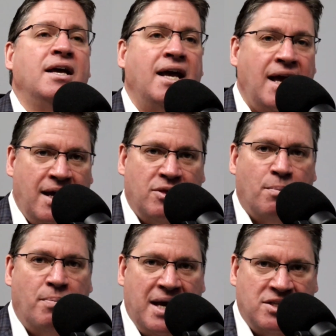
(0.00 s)
Hey,
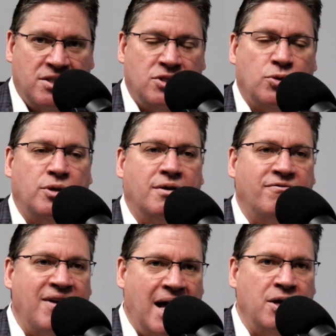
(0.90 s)
the basis or
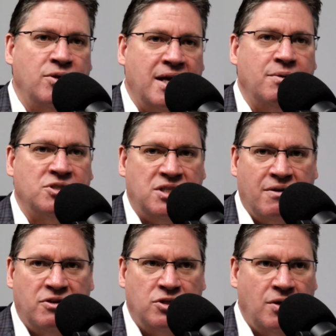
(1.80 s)
the value that it was
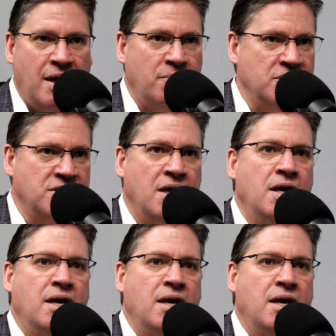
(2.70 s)
gifted to you was